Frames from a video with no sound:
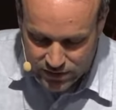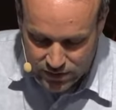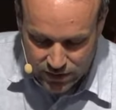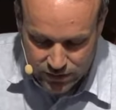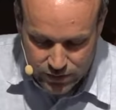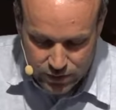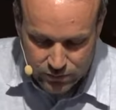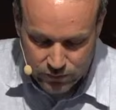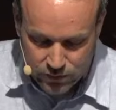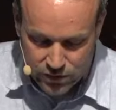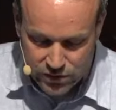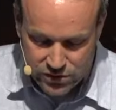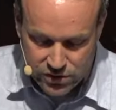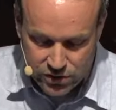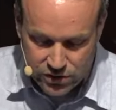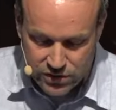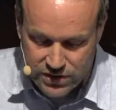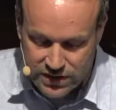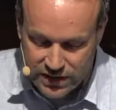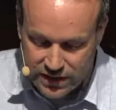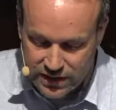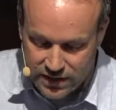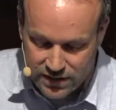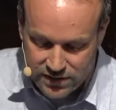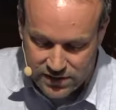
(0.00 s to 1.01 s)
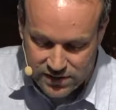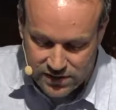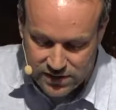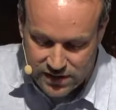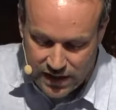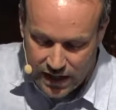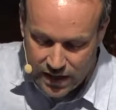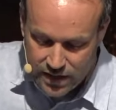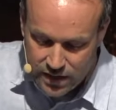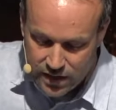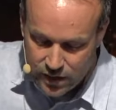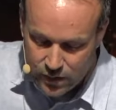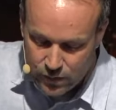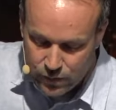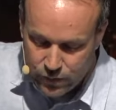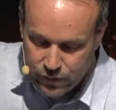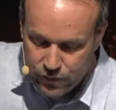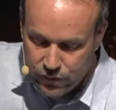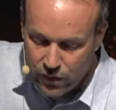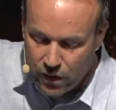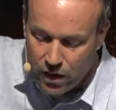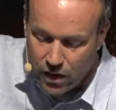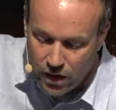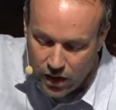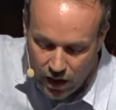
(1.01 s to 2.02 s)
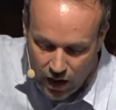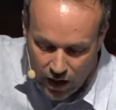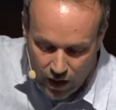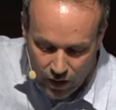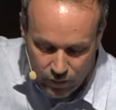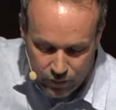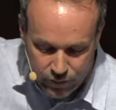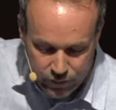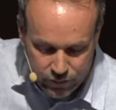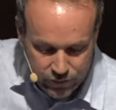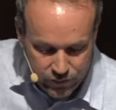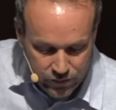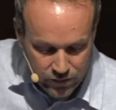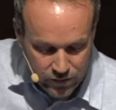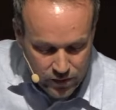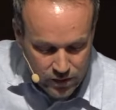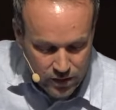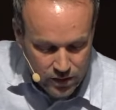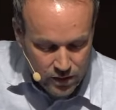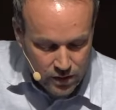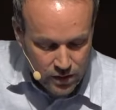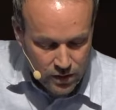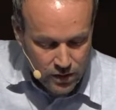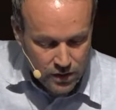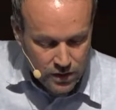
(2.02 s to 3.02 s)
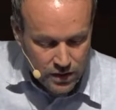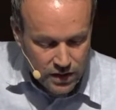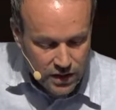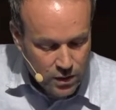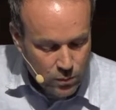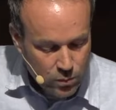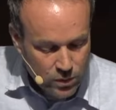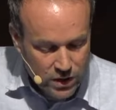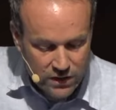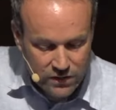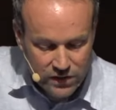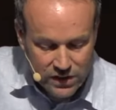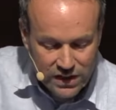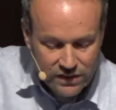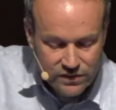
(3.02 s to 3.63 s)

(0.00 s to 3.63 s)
collector, verse 13, is standing far off. He wouldn't even